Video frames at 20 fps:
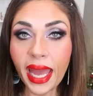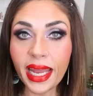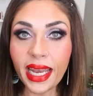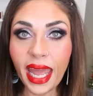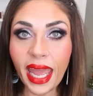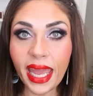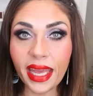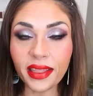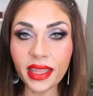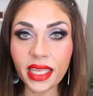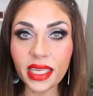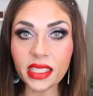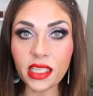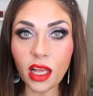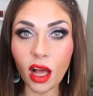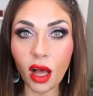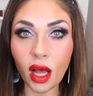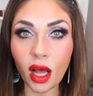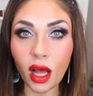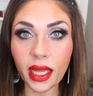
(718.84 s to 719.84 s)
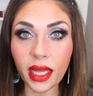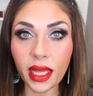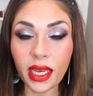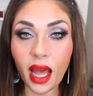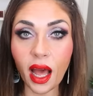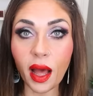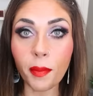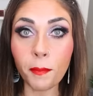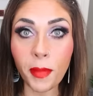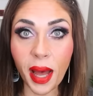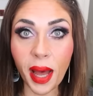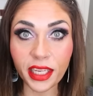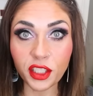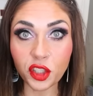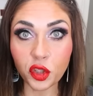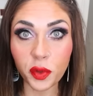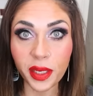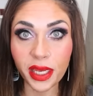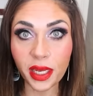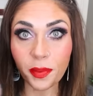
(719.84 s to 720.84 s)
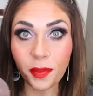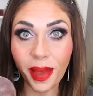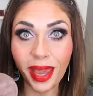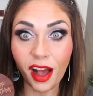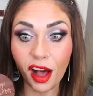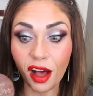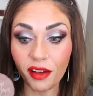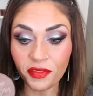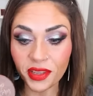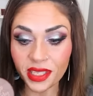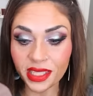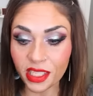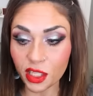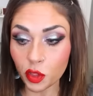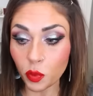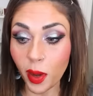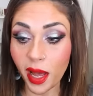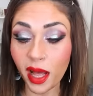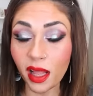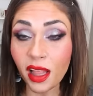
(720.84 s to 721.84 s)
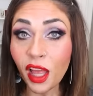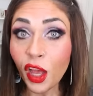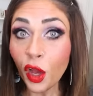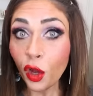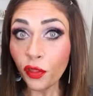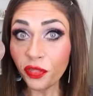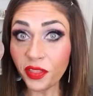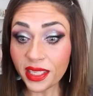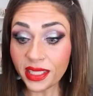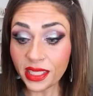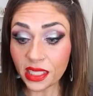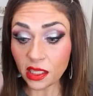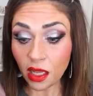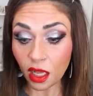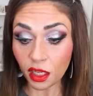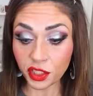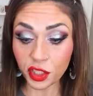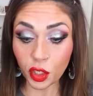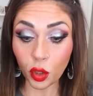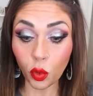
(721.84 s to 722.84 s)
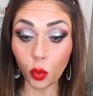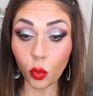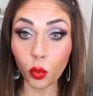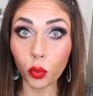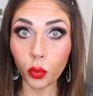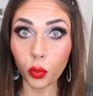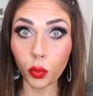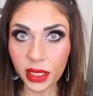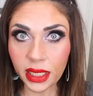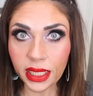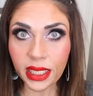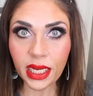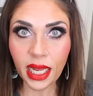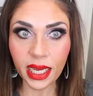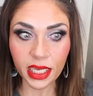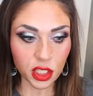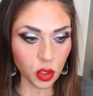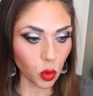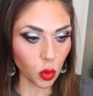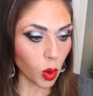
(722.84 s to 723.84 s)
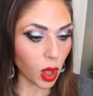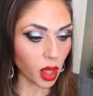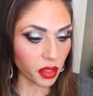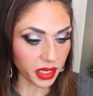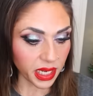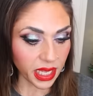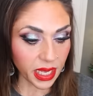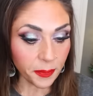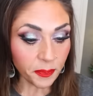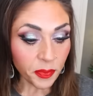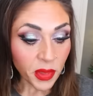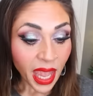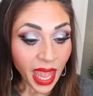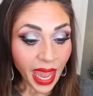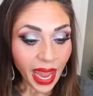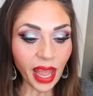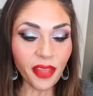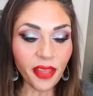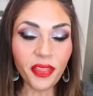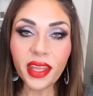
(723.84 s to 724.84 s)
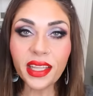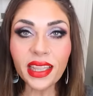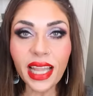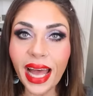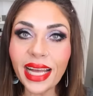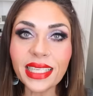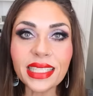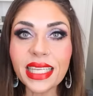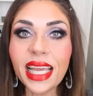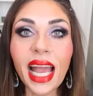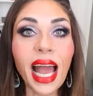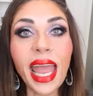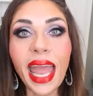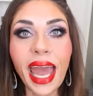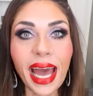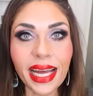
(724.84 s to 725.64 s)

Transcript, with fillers: and hang this on my tree in my office as well. This is also really nice quality. And then lastly, I